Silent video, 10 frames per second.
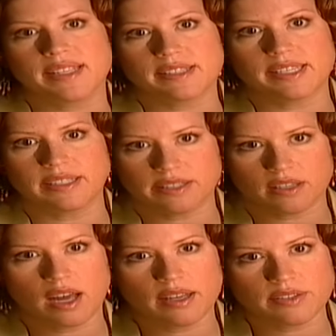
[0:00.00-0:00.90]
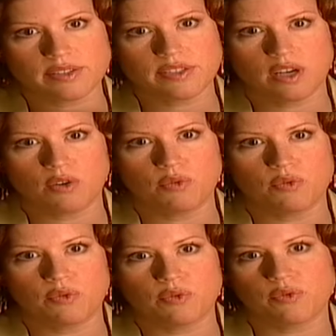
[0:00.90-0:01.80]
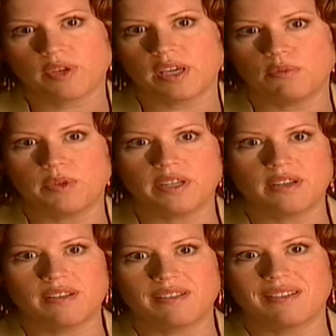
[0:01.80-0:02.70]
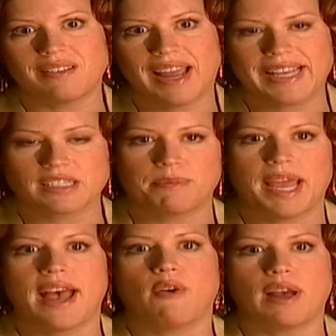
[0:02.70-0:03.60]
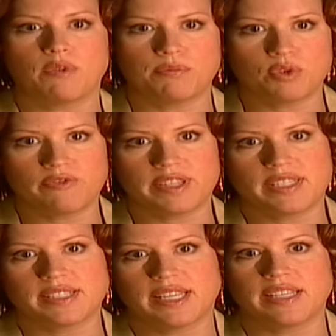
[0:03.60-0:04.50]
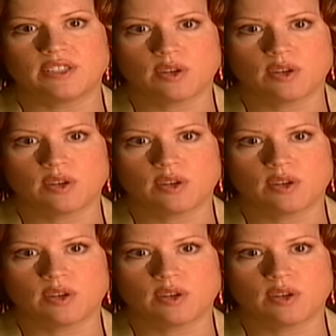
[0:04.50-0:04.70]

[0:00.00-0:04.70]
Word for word: instincts a lot, so he would asked me how I would move in the scene.